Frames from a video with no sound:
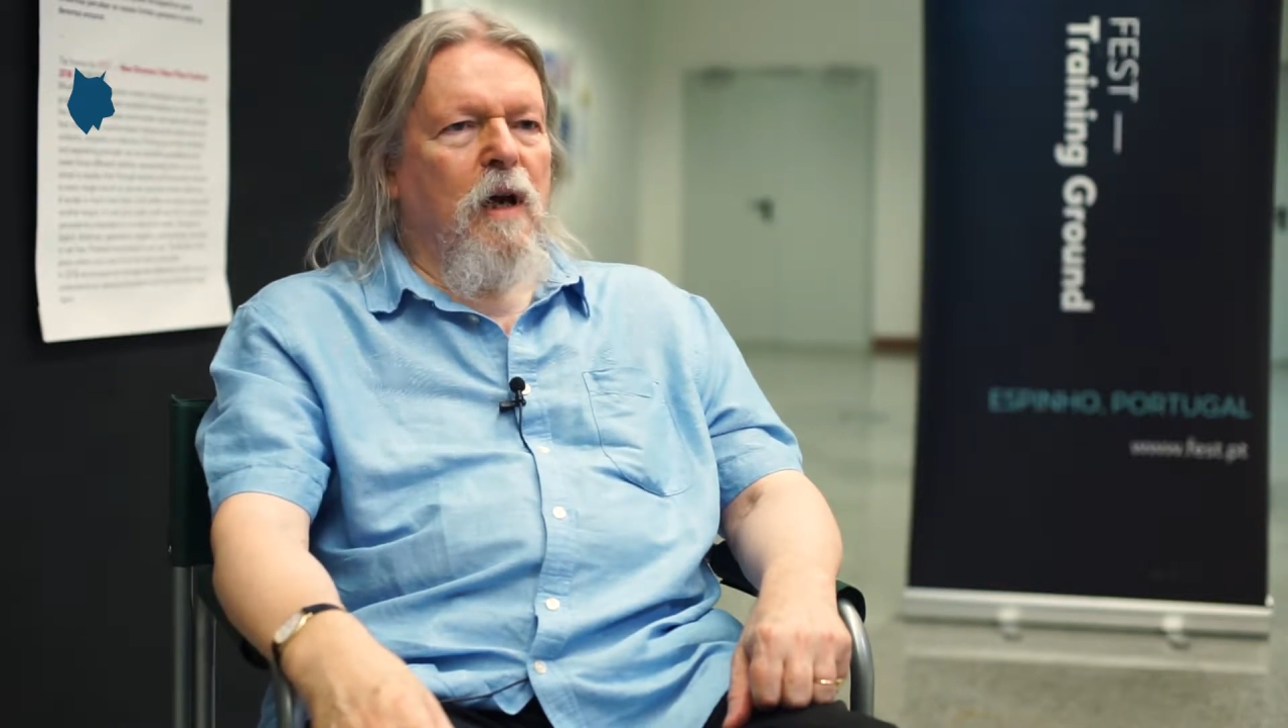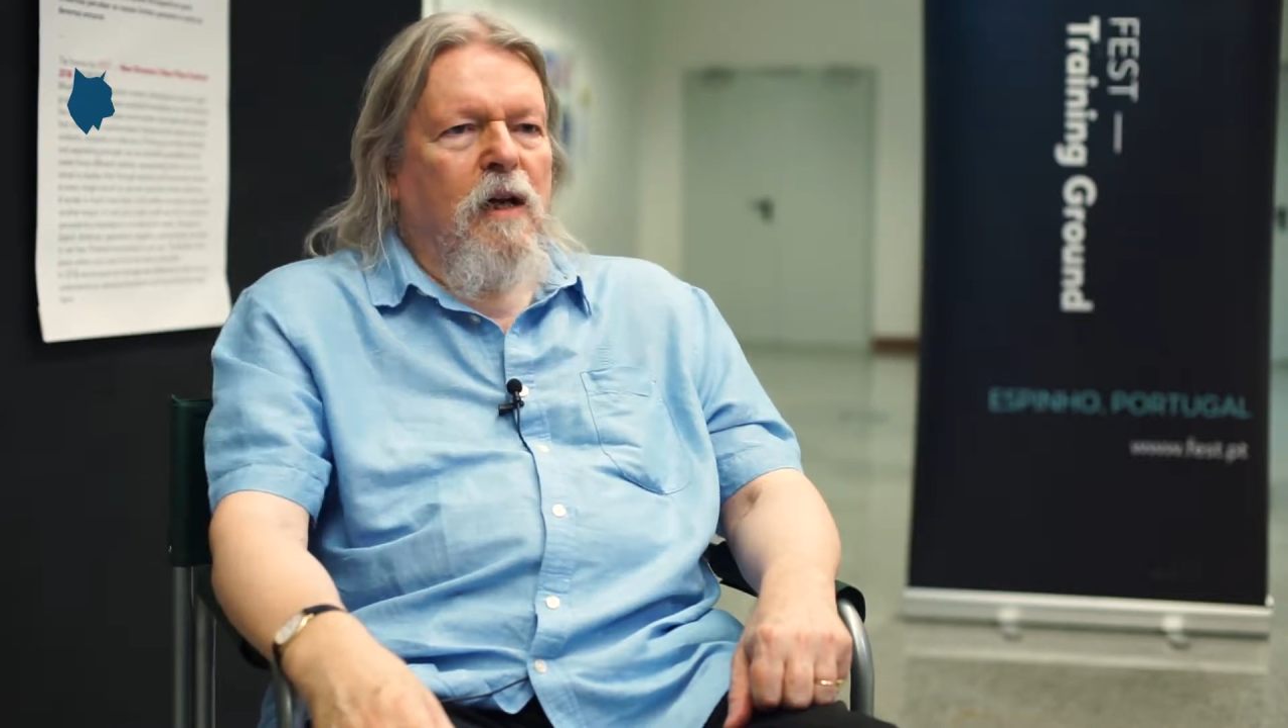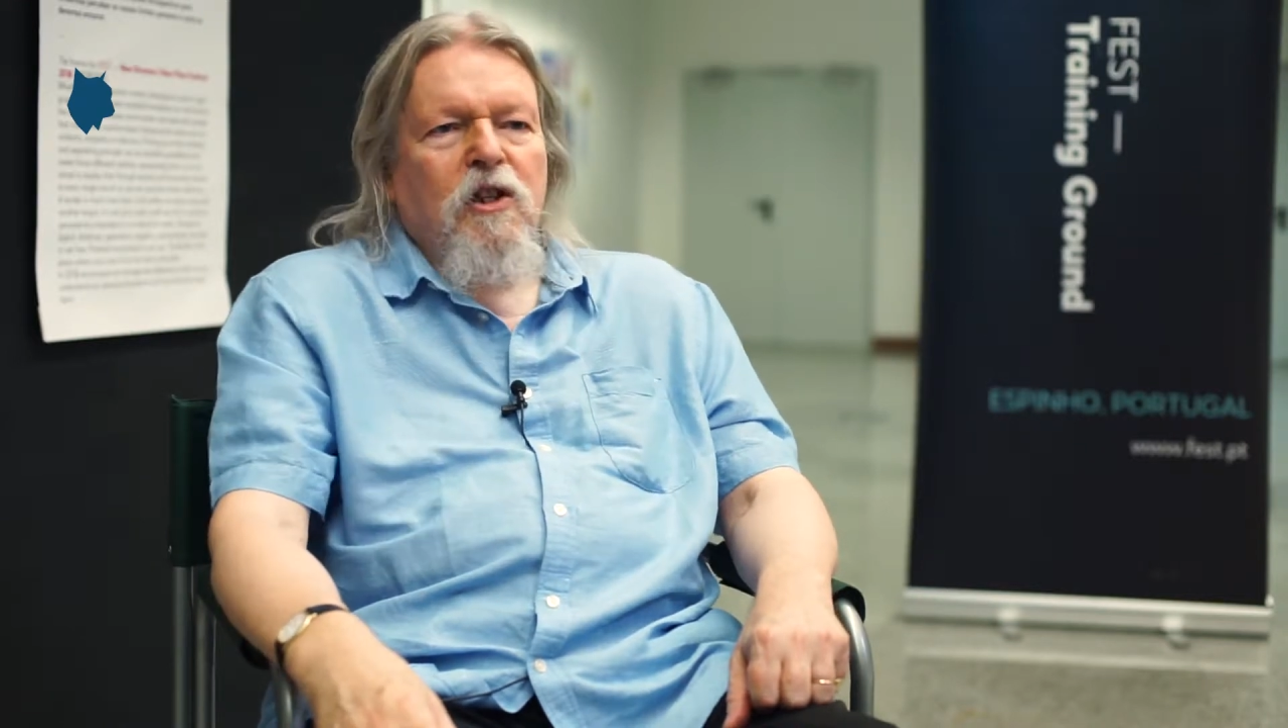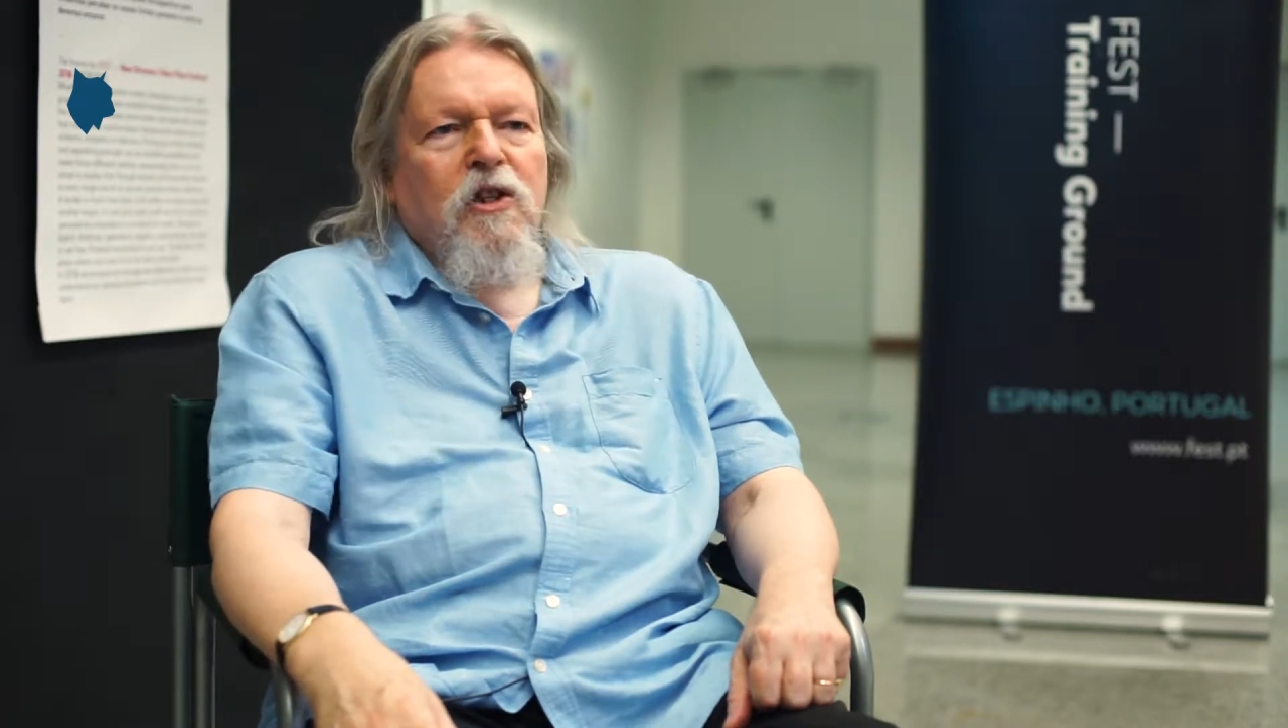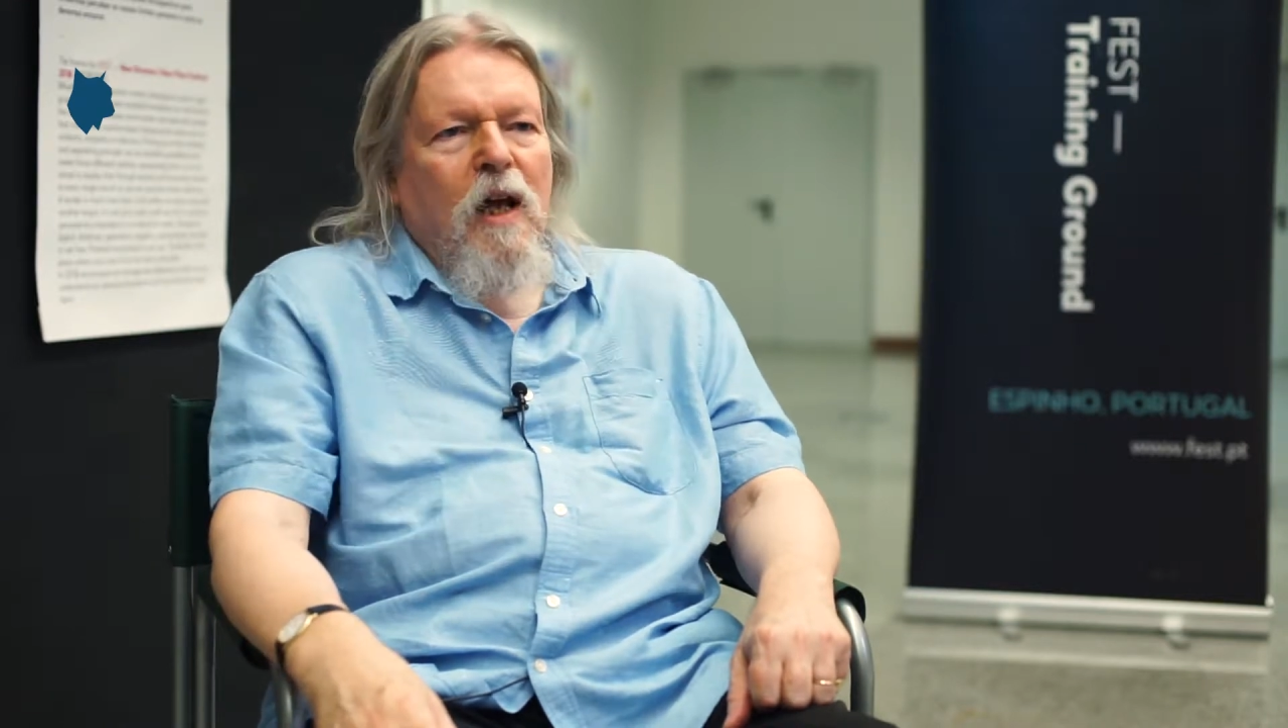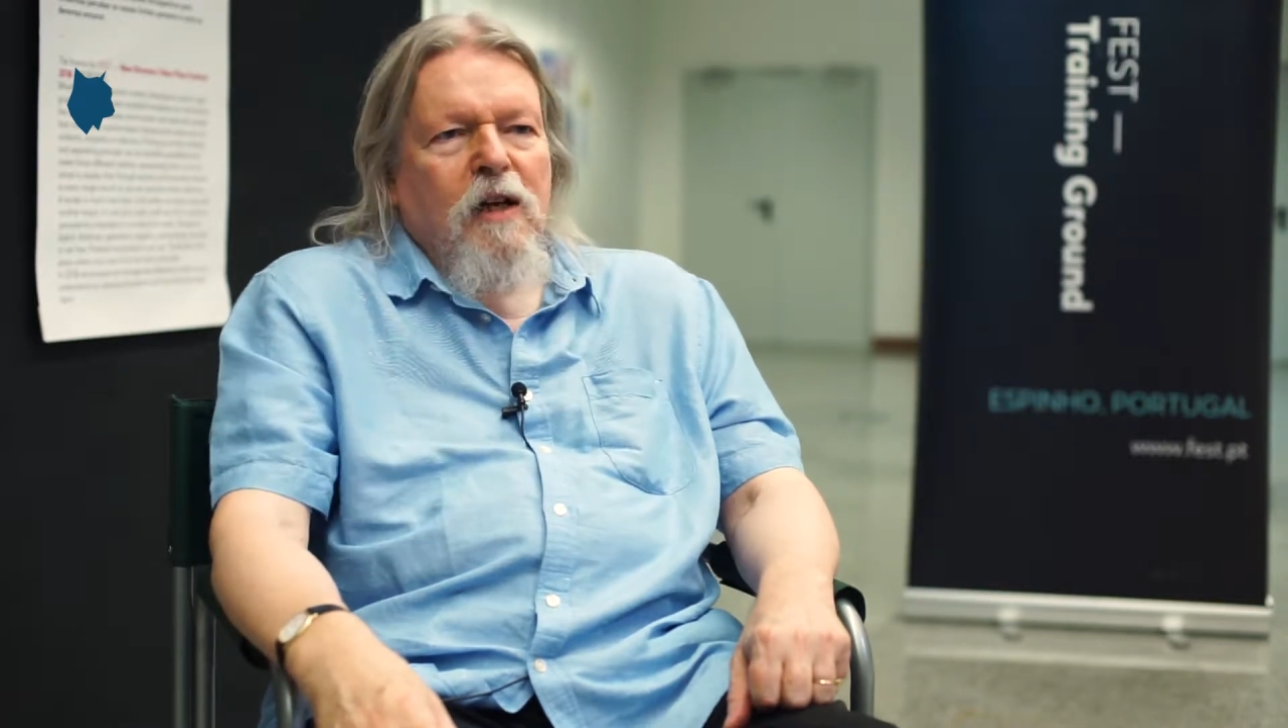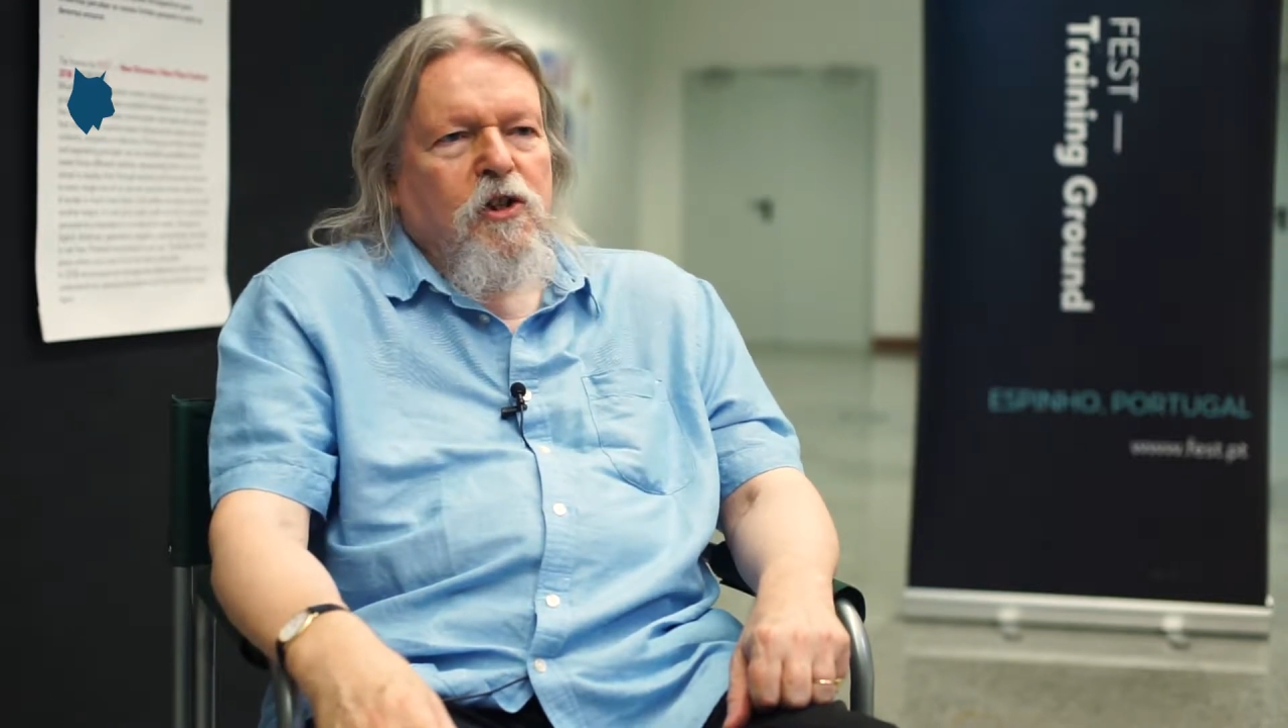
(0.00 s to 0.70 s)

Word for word: I just like